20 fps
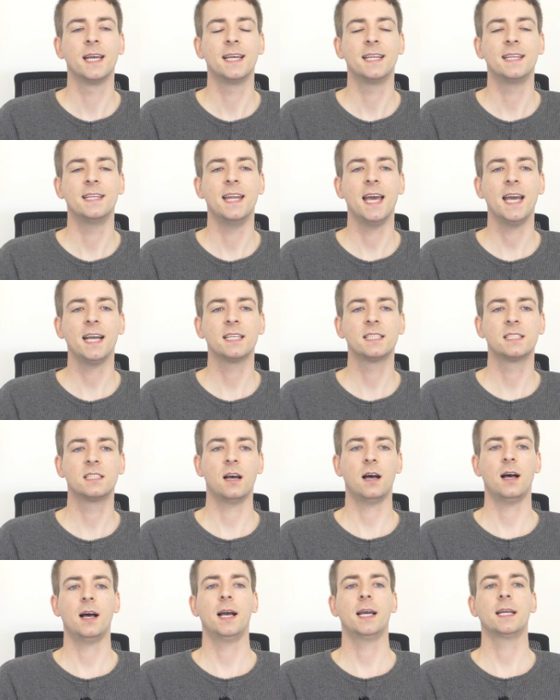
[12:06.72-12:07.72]
Next,
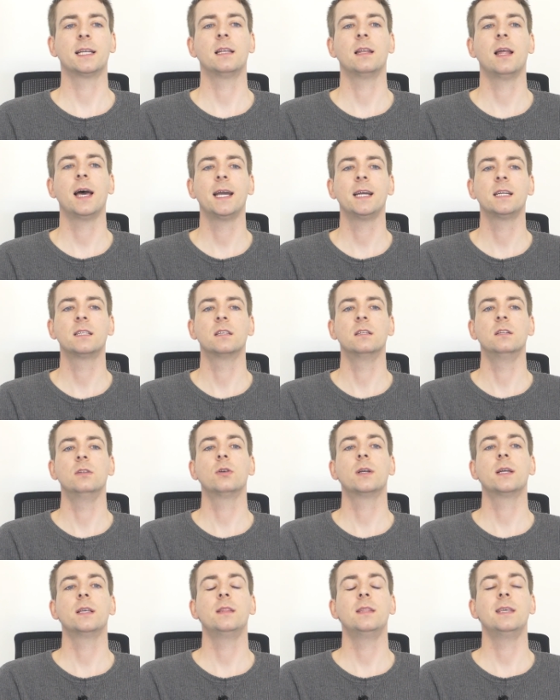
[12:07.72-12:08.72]
I'd like to
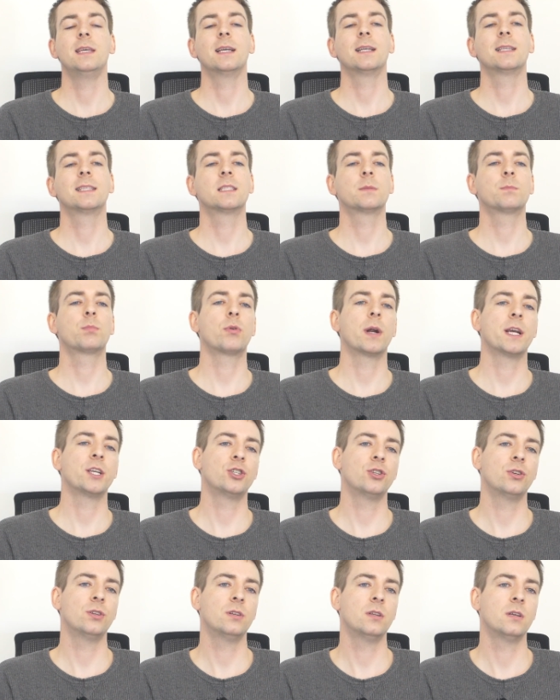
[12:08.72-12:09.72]
look at the
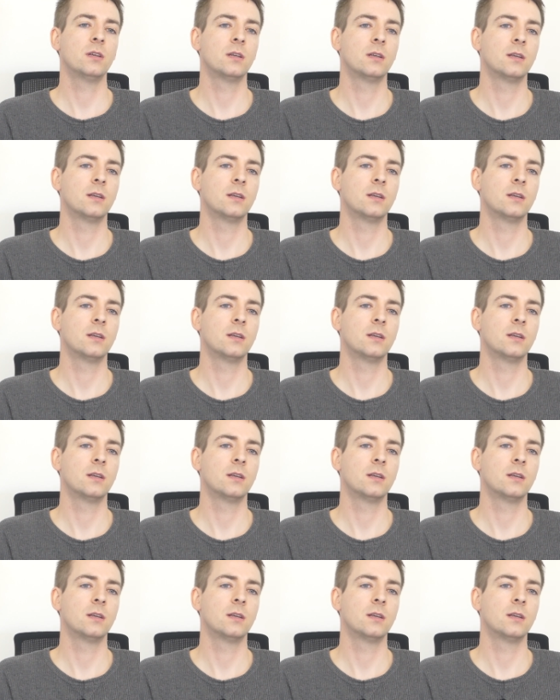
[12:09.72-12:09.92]
expression